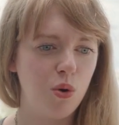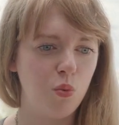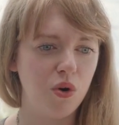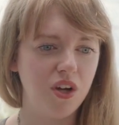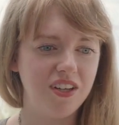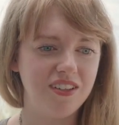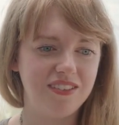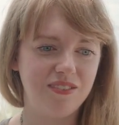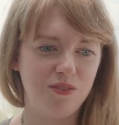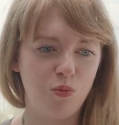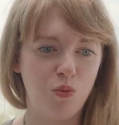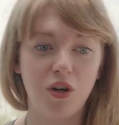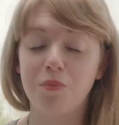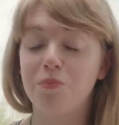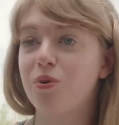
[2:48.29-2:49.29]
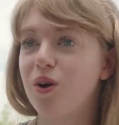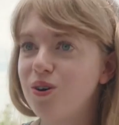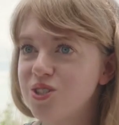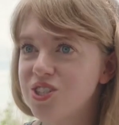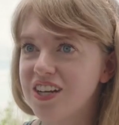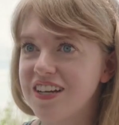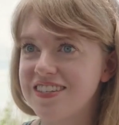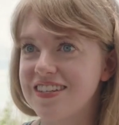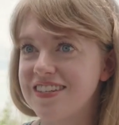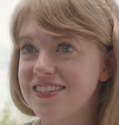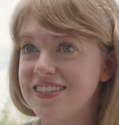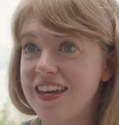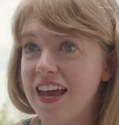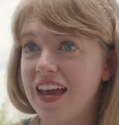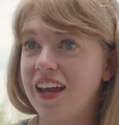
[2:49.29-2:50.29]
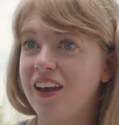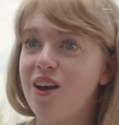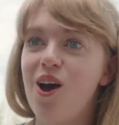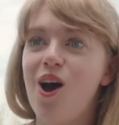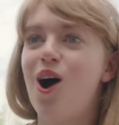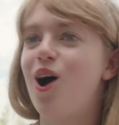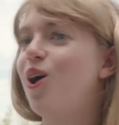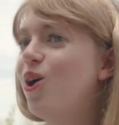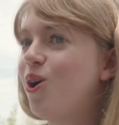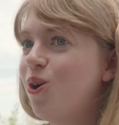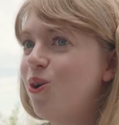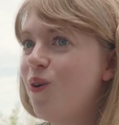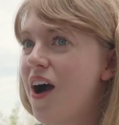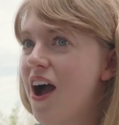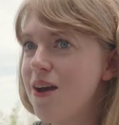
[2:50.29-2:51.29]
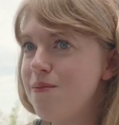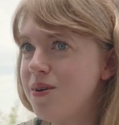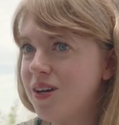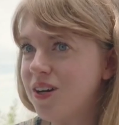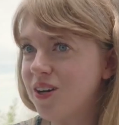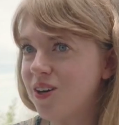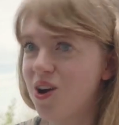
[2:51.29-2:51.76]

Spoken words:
would approach us and say, oh, I'm a